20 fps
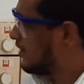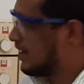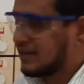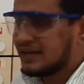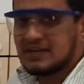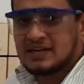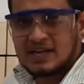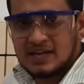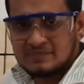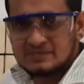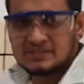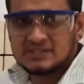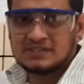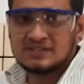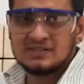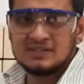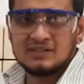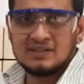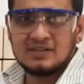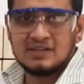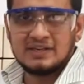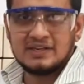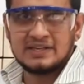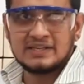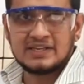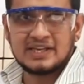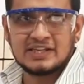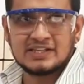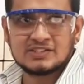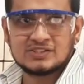fire alarms.
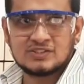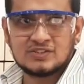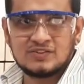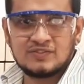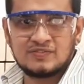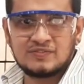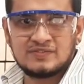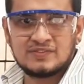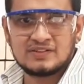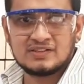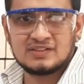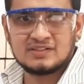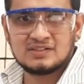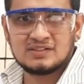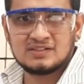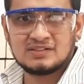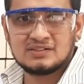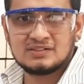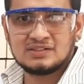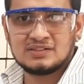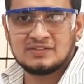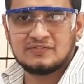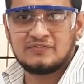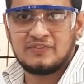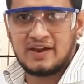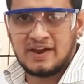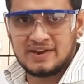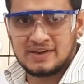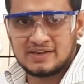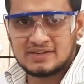In case of a
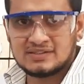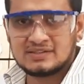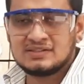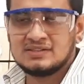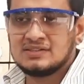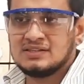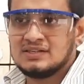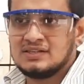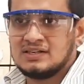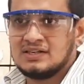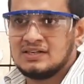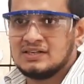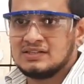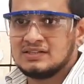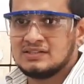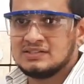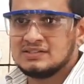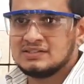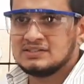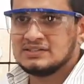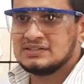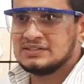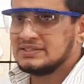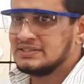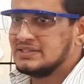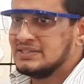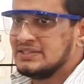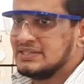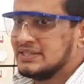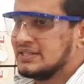fire,
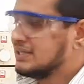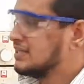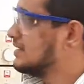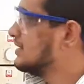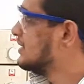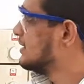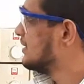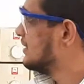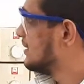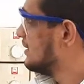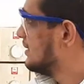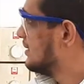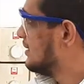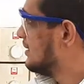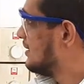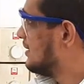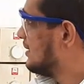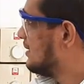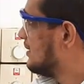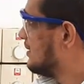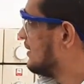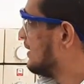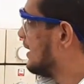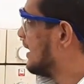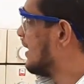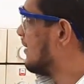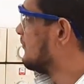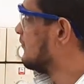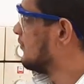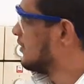the
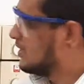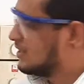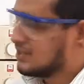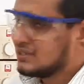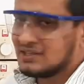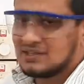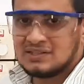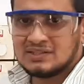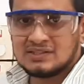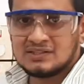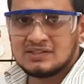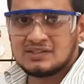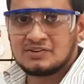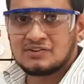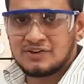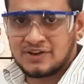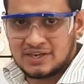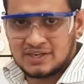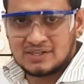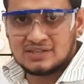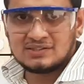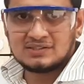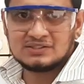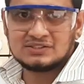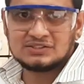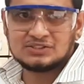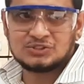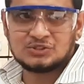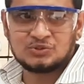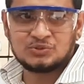alarm will ring,
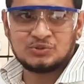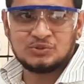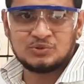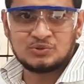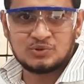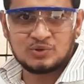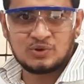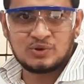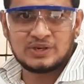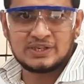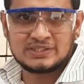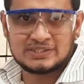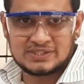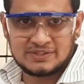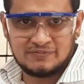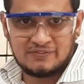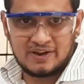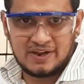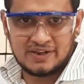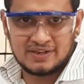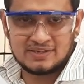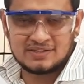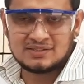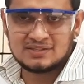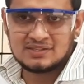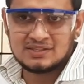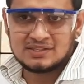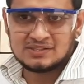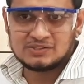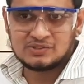so you know it's a fire.
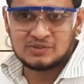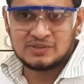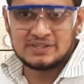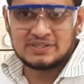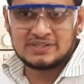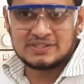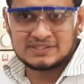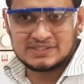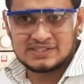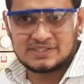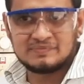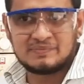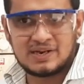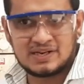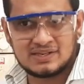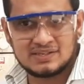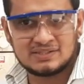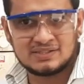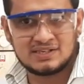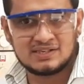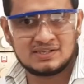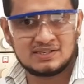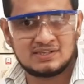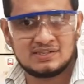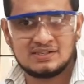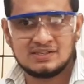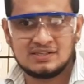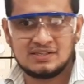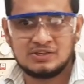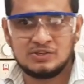So it doesn't matter that
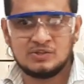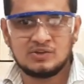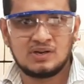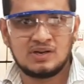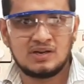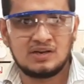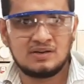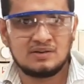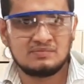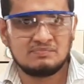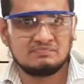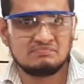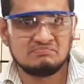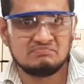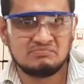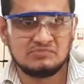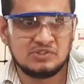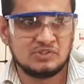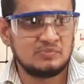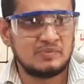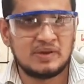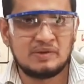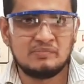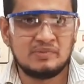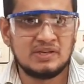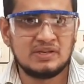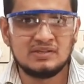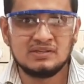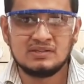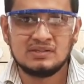you may
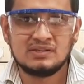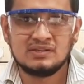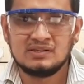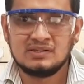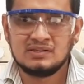be